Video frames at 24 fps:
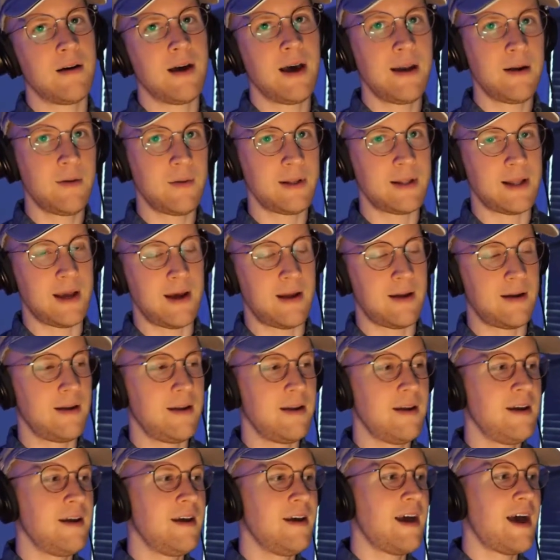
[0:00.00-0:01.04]
I don't want that.
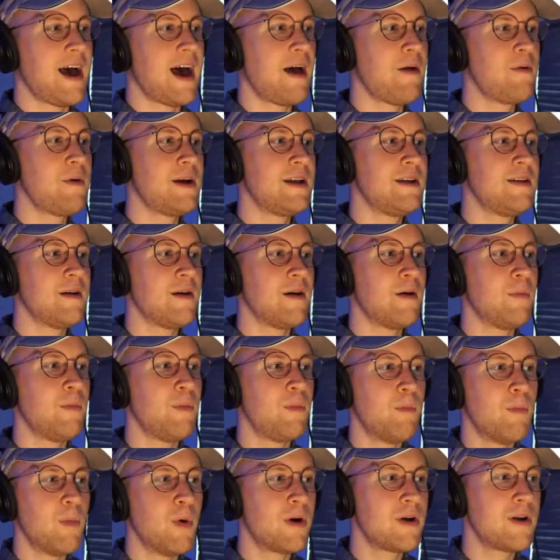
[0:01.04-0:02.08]
I want
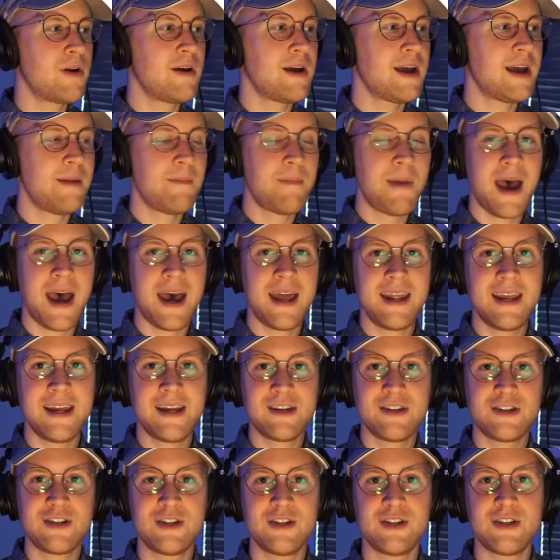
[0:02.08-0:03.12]
border and padding
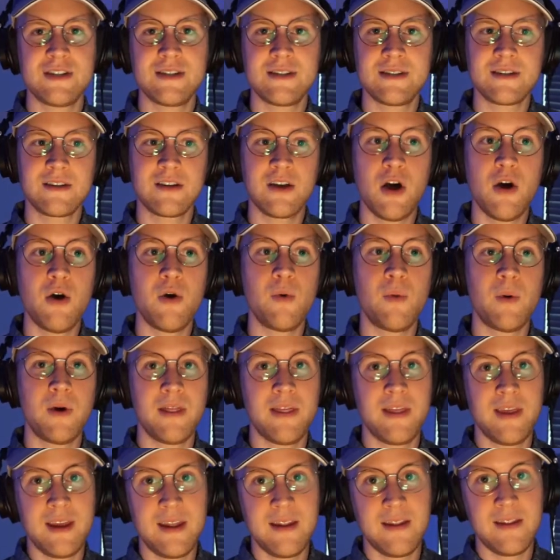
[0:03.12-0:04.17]
to just go
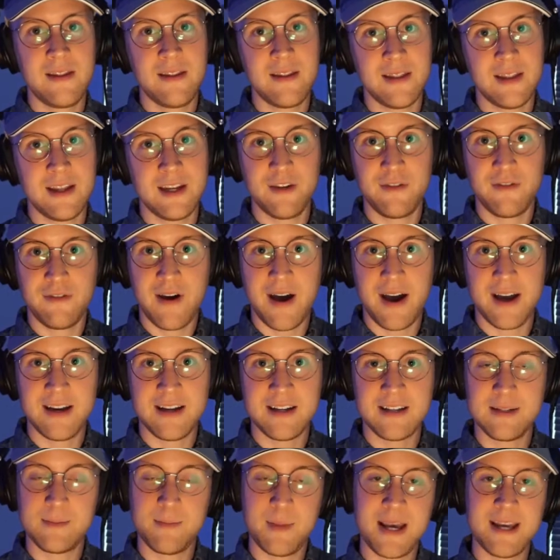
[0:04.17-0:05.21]
within the defined
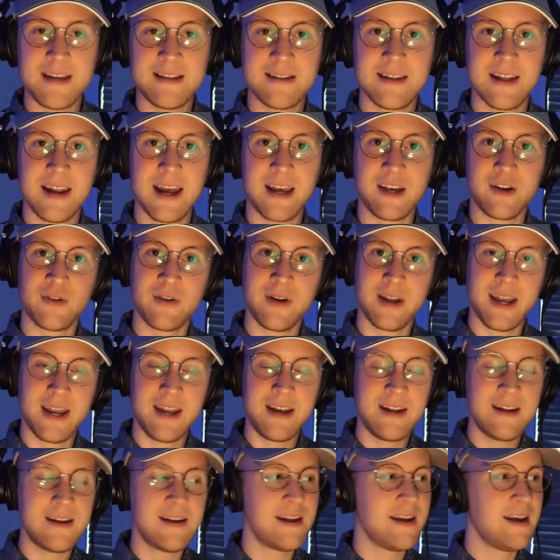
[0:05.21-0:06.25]
space that I
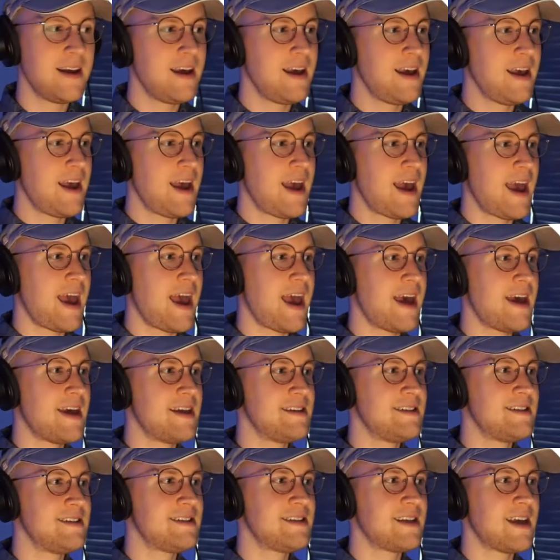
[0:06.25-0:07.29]
created,
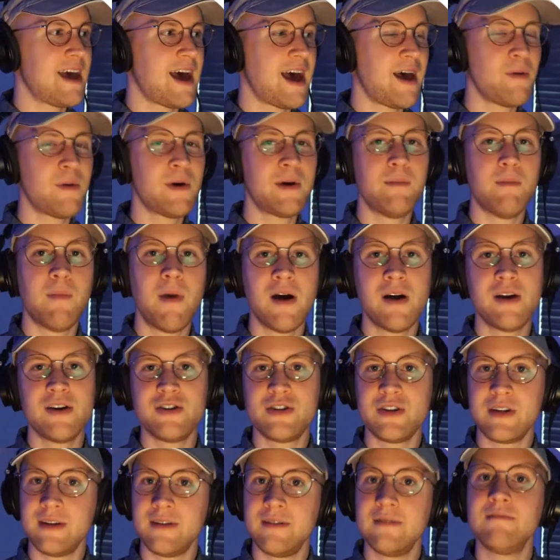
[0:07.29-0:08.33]
and I want
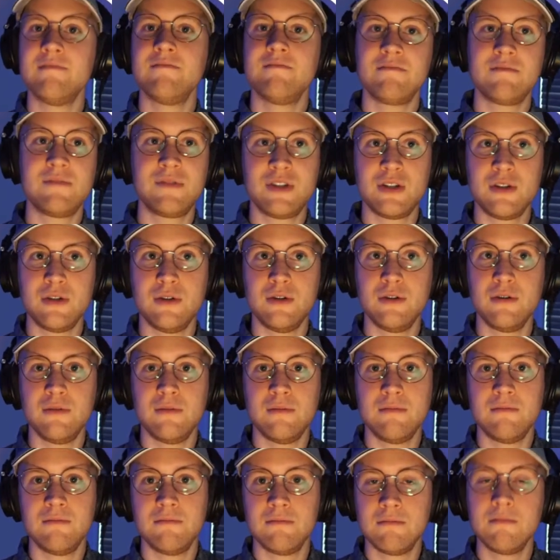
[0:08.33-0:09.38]
margin to
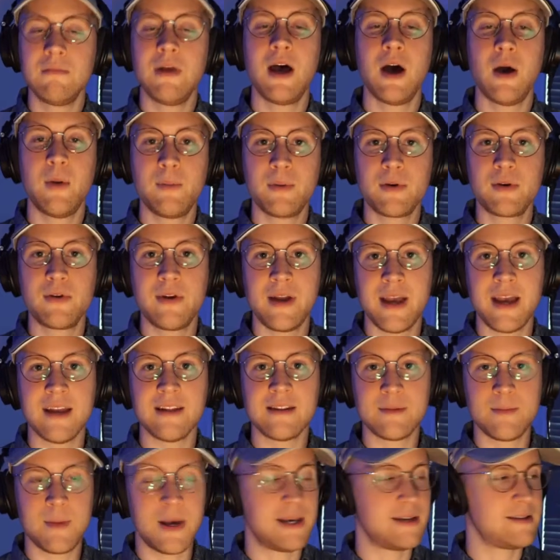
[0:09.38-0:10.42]
help create
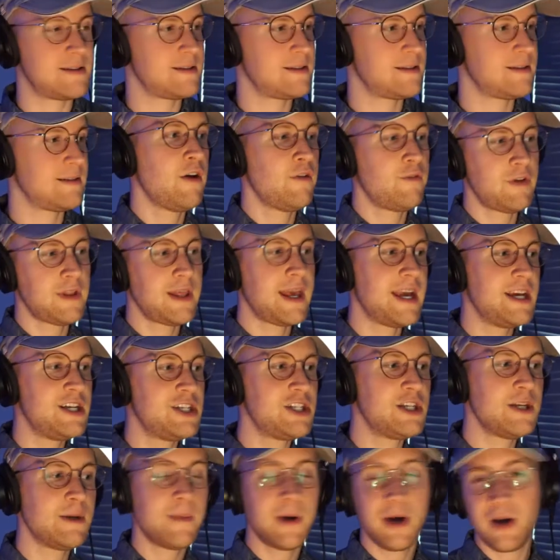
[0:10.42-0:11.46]
space. For the
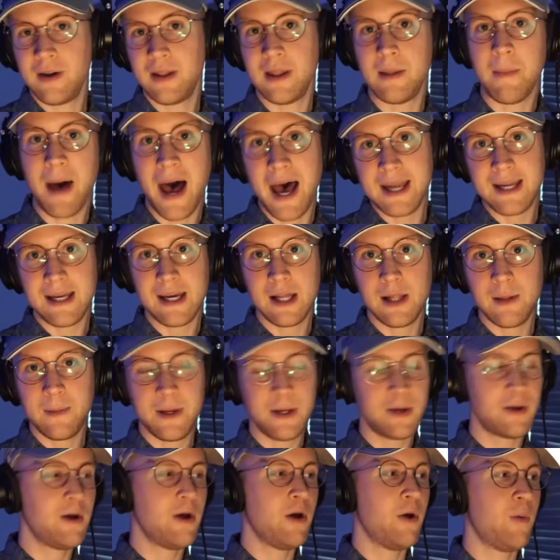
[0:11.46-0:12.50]
HTML on the body
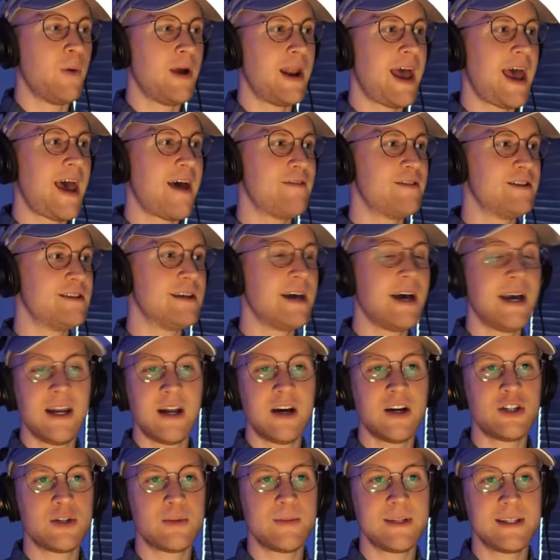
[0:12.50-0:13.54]
element, what I have is height
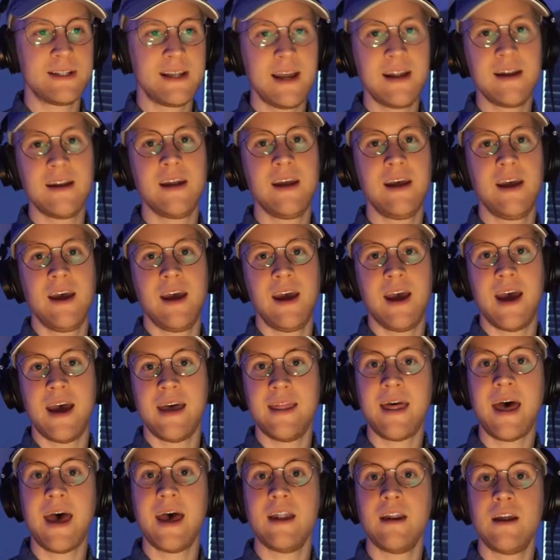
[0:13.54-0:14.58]
100%, and
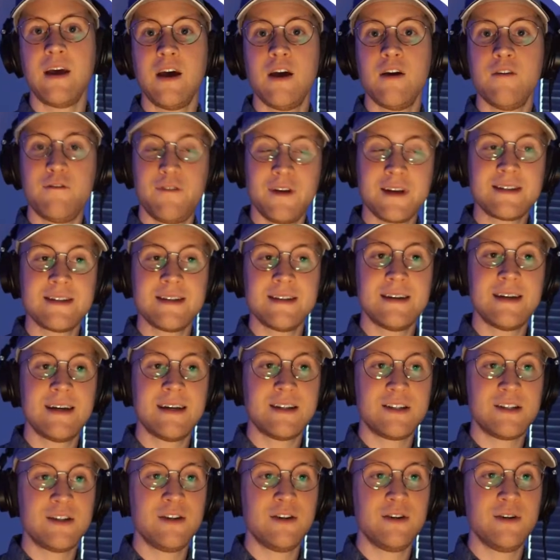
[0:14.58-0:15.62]
that fixes it
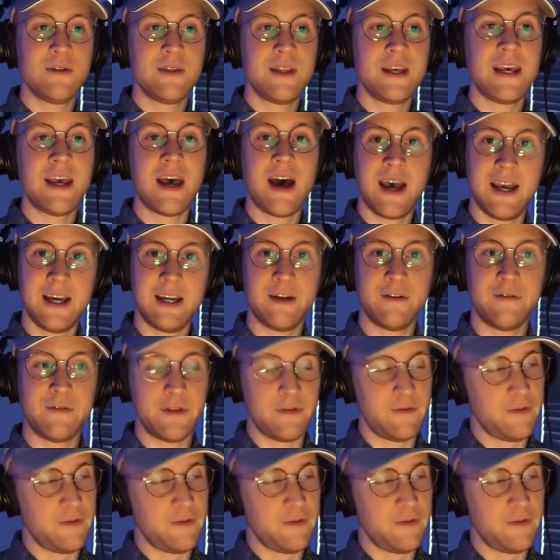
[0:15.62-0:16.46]
to the height of the